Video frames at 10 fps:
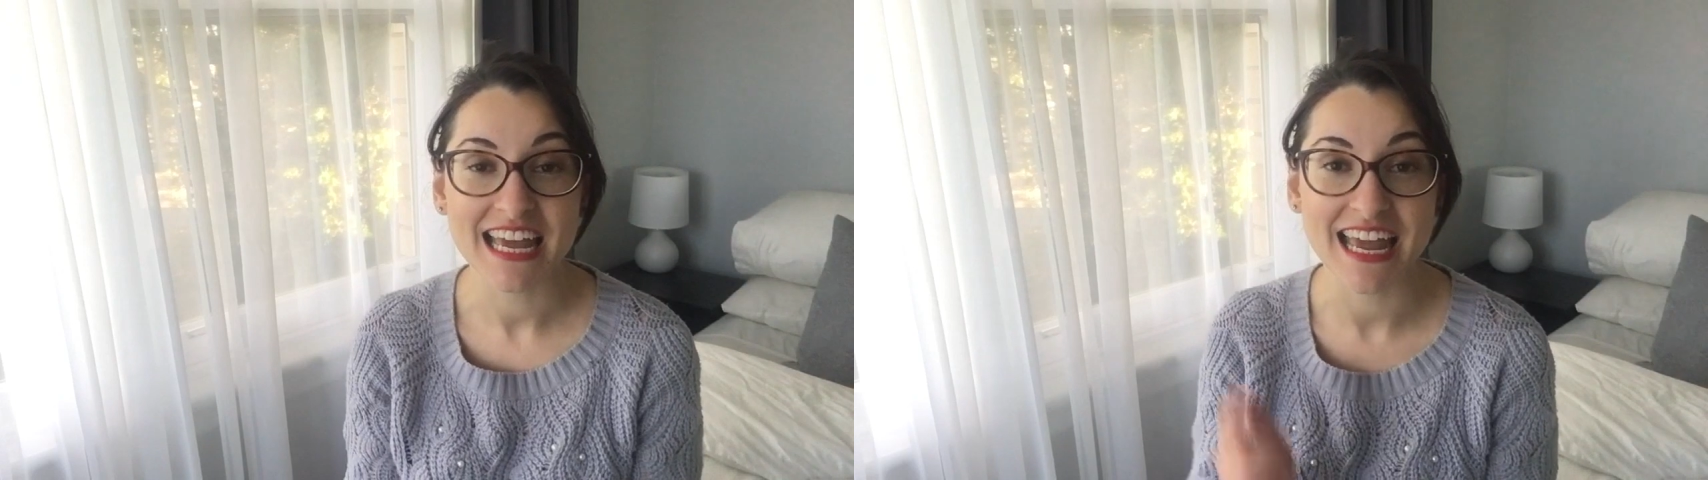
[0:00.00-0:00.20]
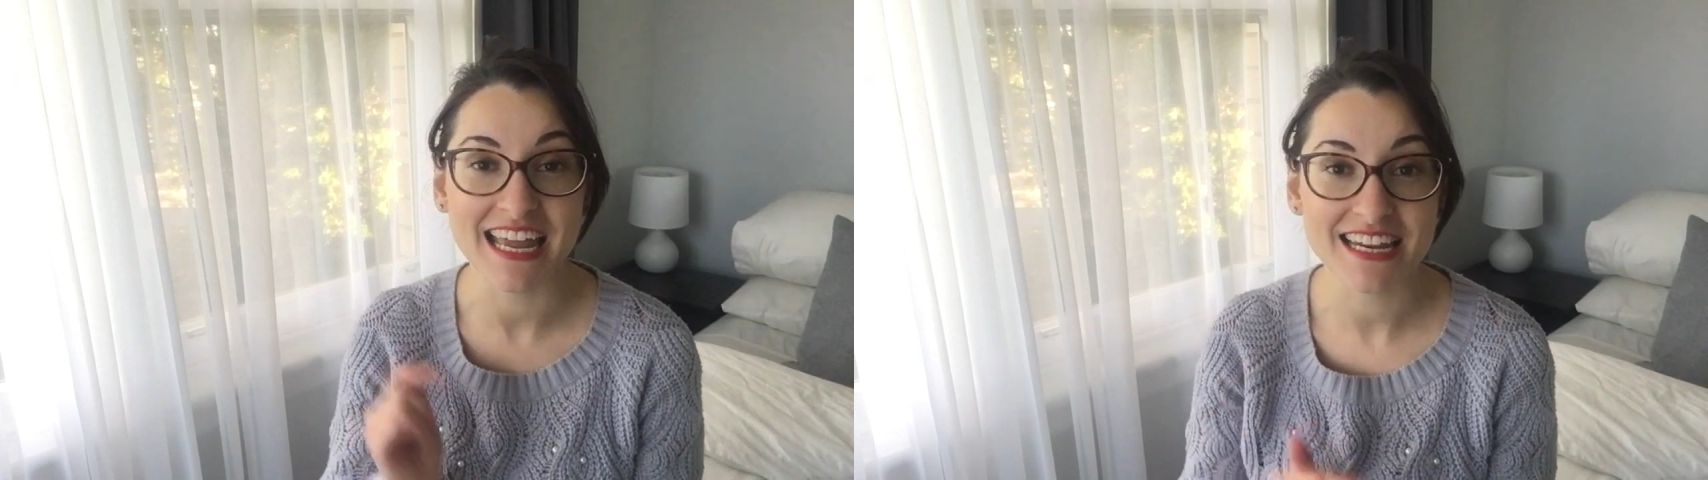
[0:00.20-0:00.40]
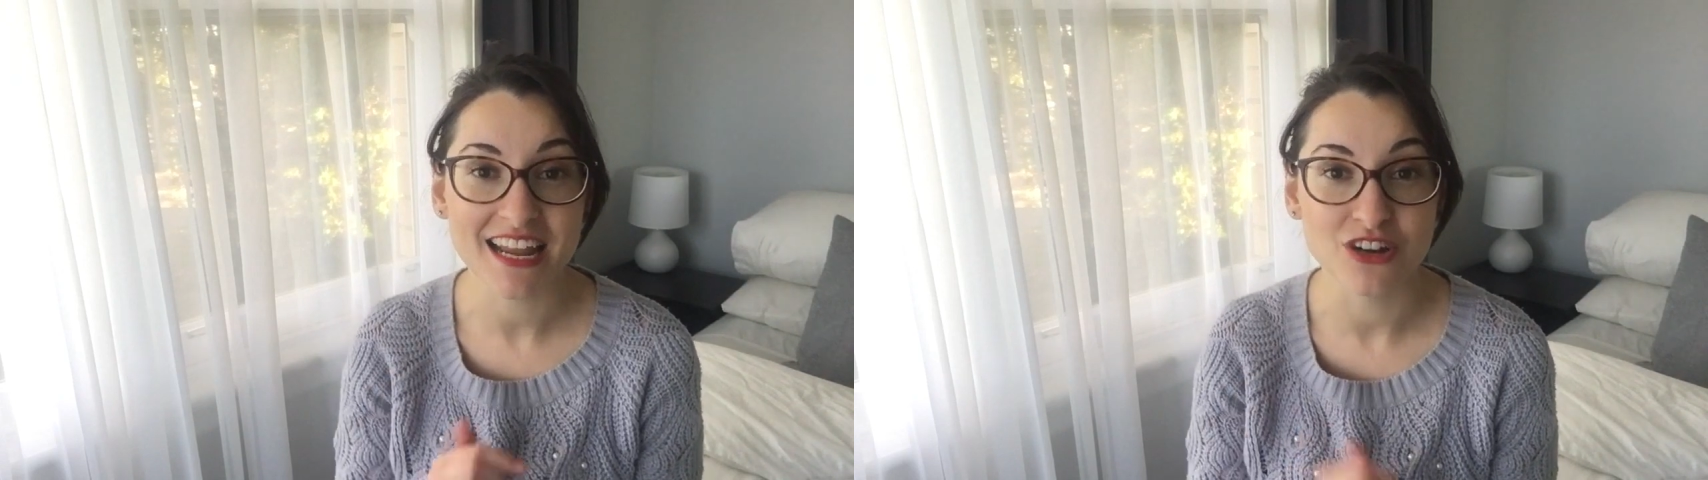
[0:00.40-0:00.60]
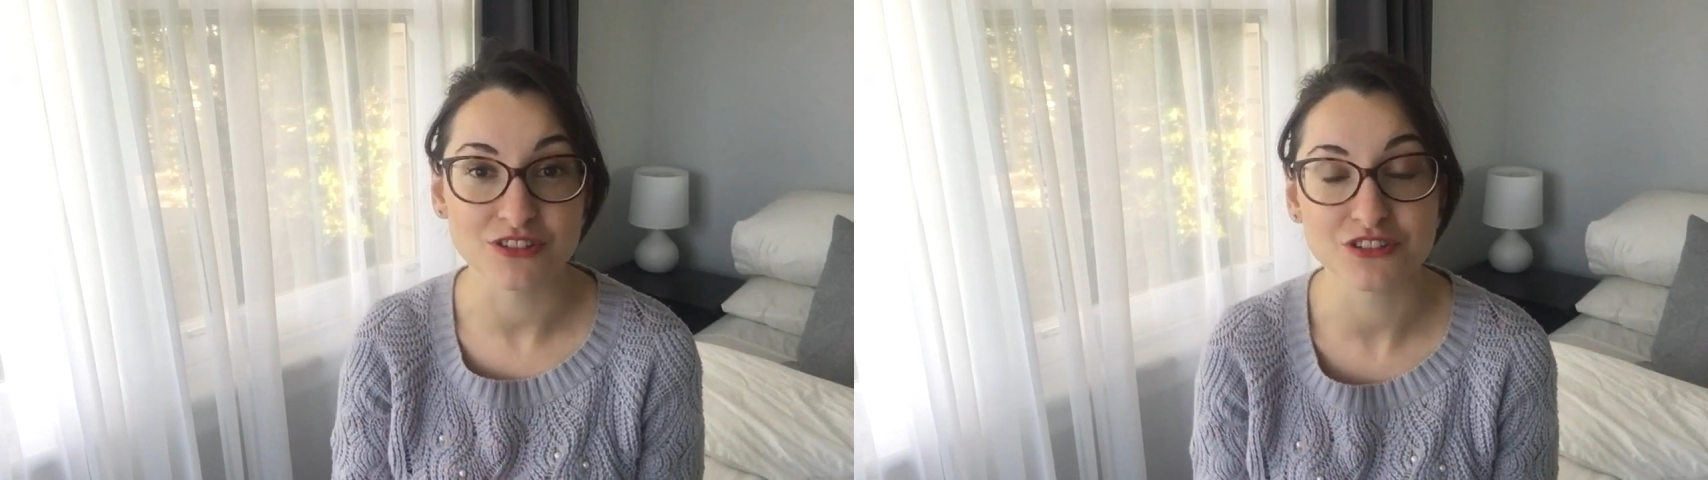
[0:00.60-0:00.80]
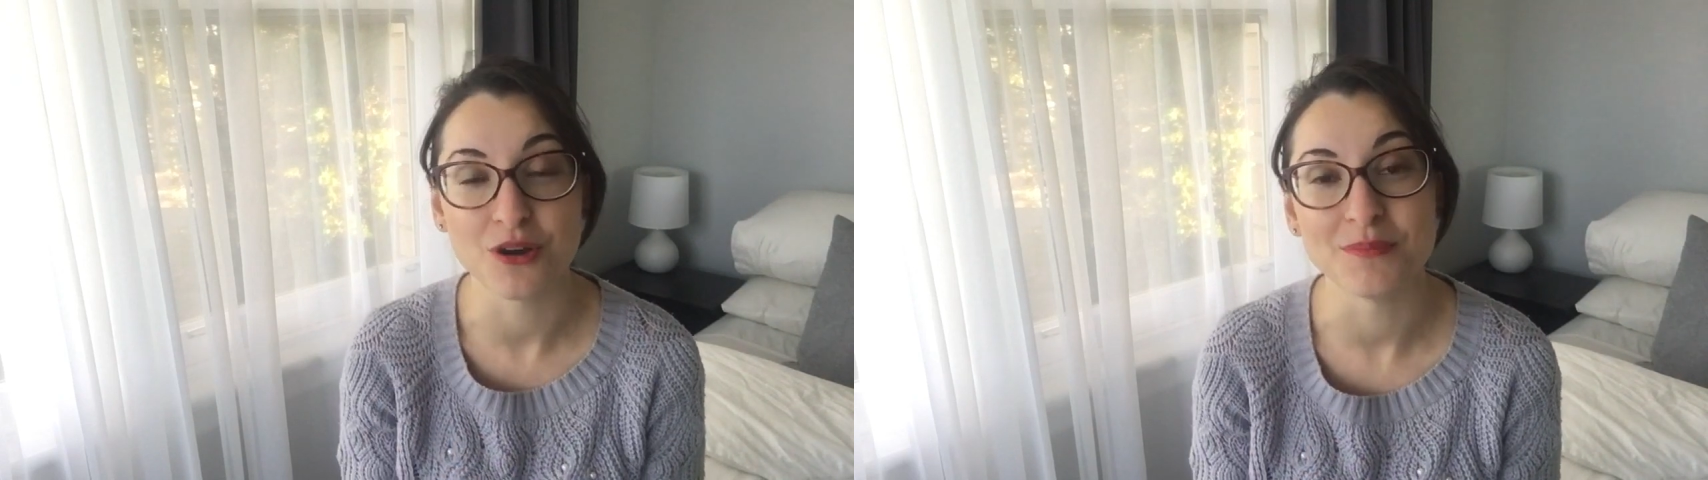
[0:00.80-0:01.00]
en
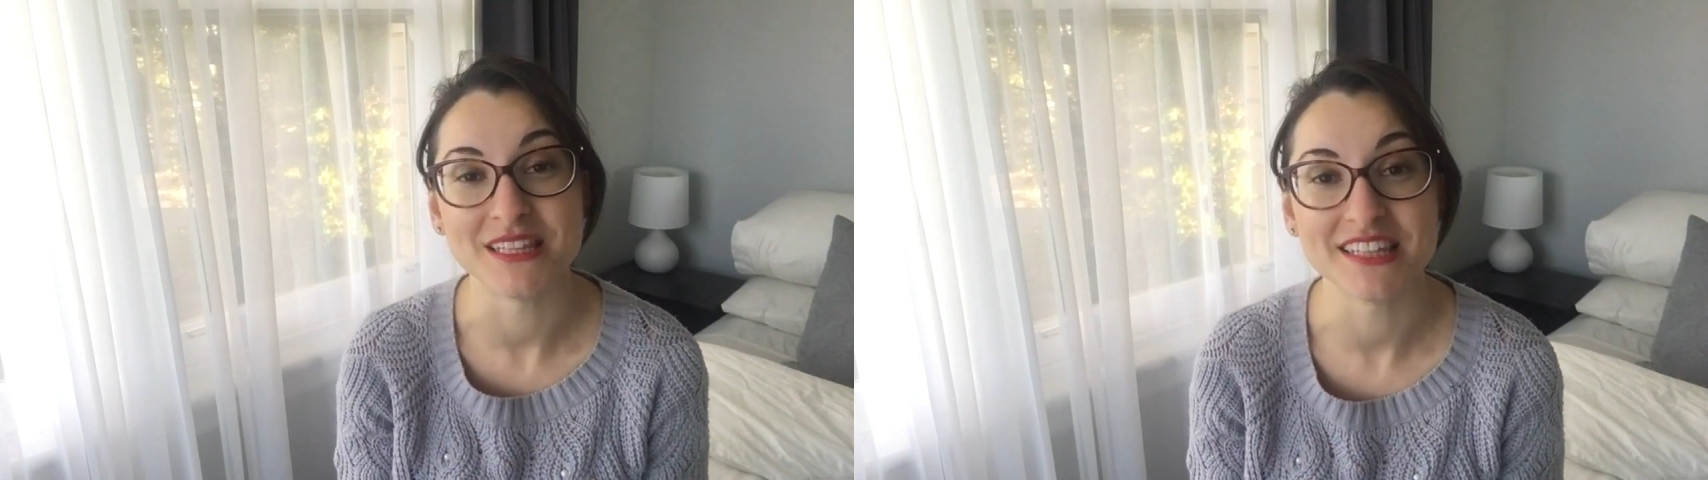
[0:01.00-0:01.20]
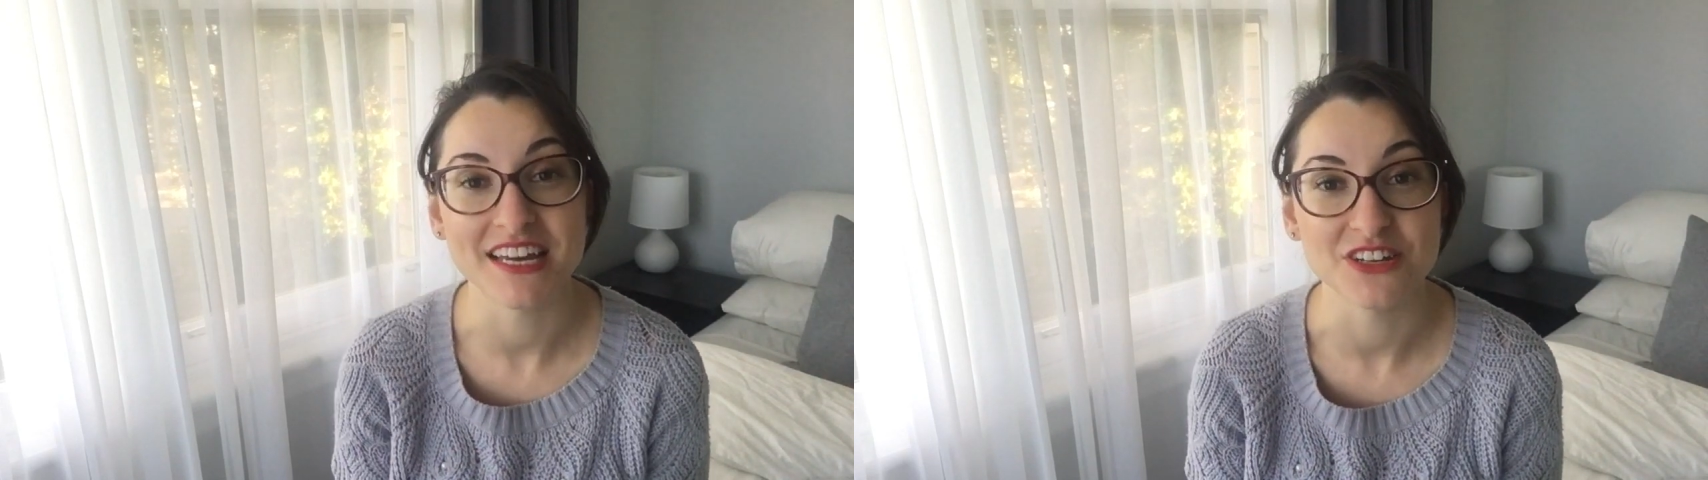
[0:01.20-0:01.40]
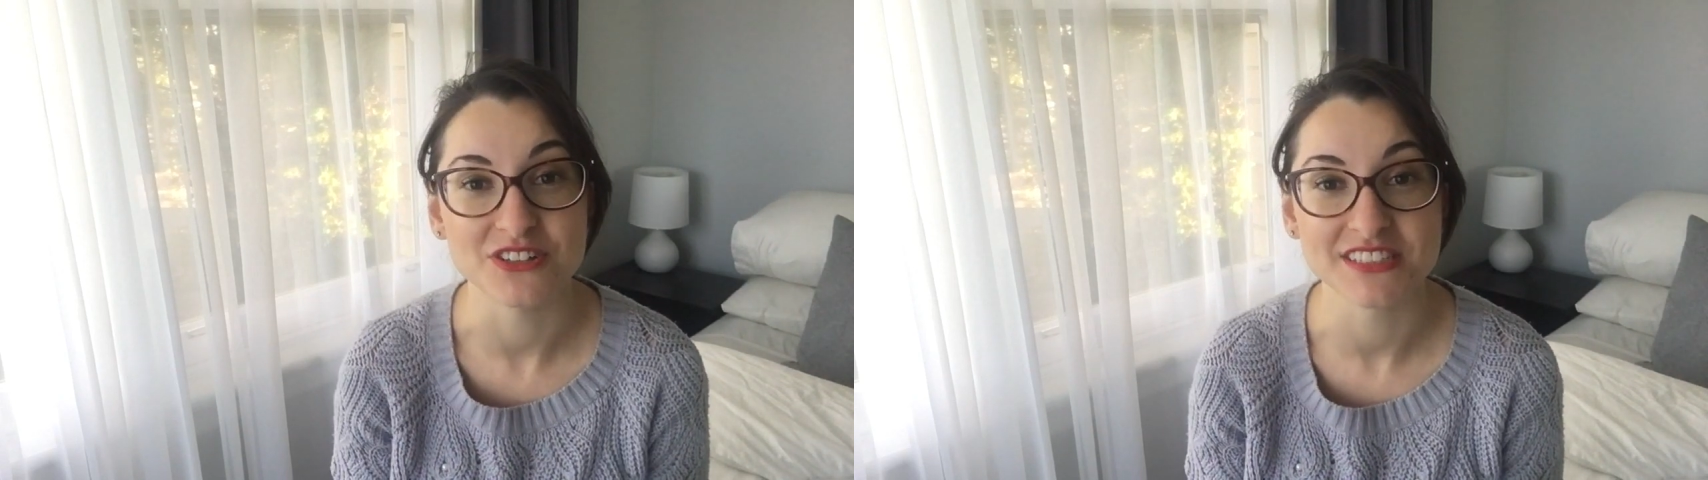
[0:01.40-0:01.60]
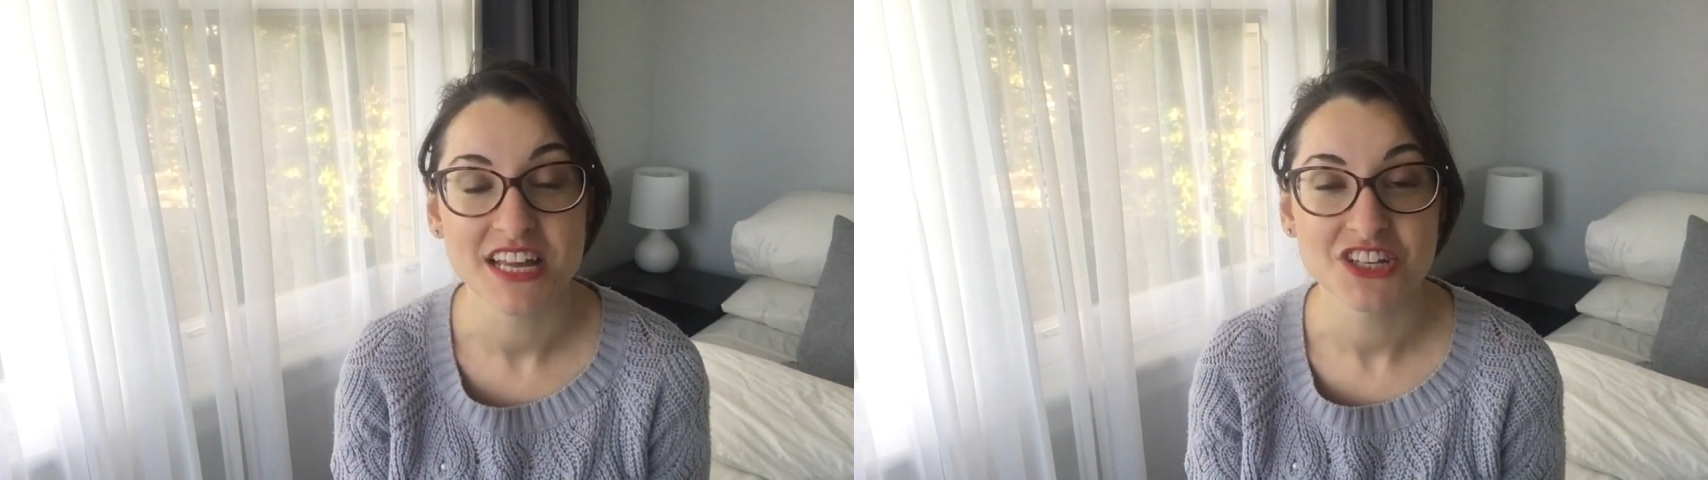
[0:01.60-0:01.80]
los comentarios.